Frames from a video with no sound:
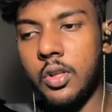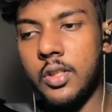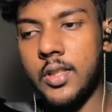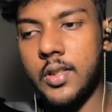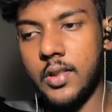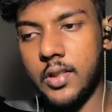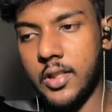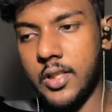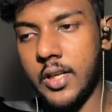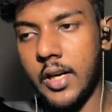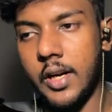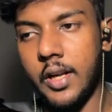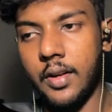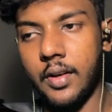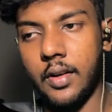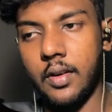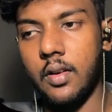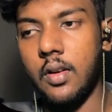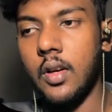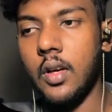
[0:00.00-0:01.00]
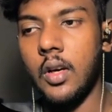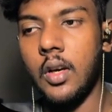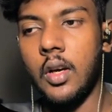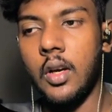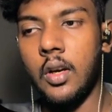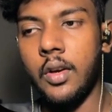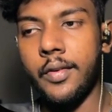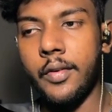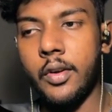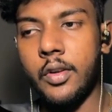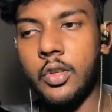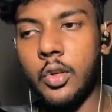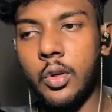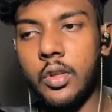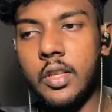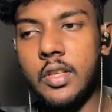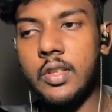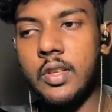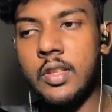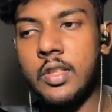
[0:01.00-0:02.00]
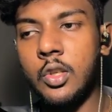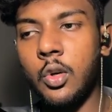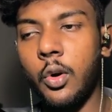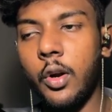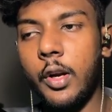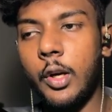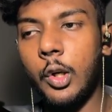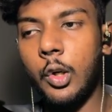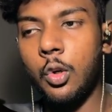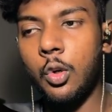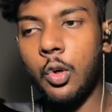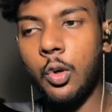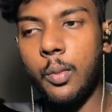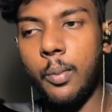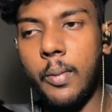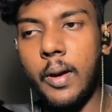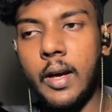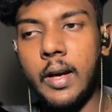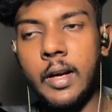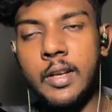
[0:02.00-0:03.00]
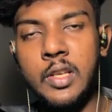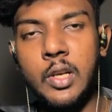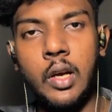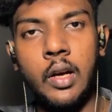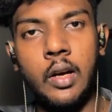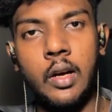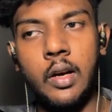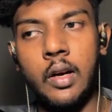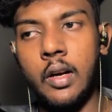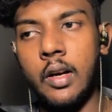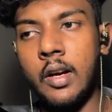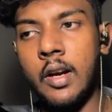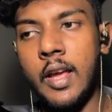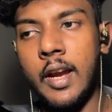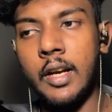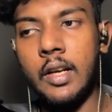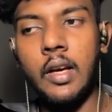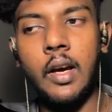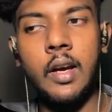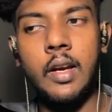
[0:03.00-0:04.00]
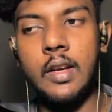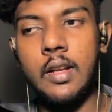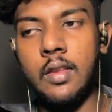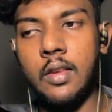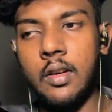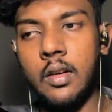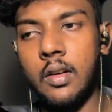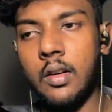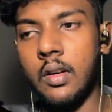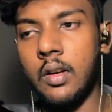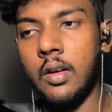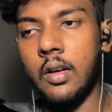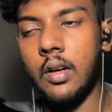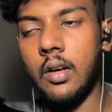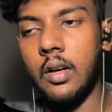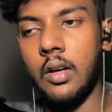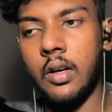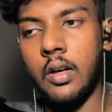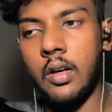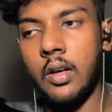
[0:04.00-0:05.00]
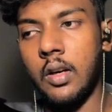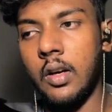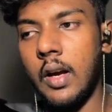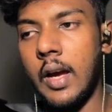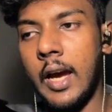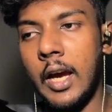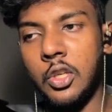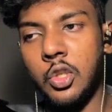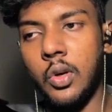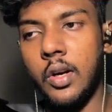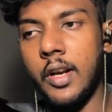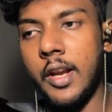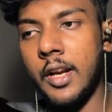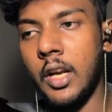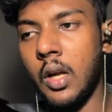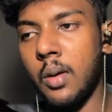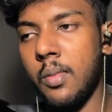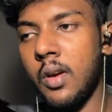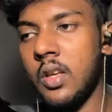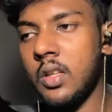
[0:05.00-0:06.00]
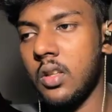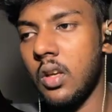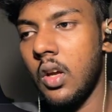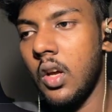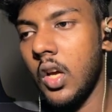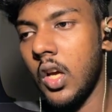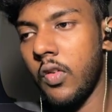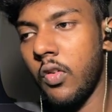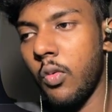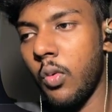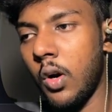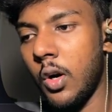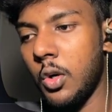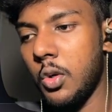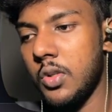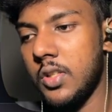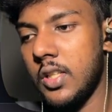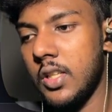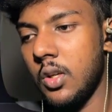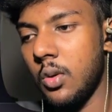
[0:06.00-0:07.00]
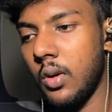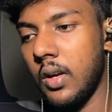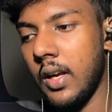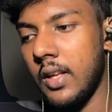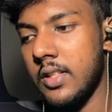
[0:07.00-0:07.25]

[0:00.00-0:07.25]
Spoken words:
study. So this is going to make us data in the actual database. If you want to see, you can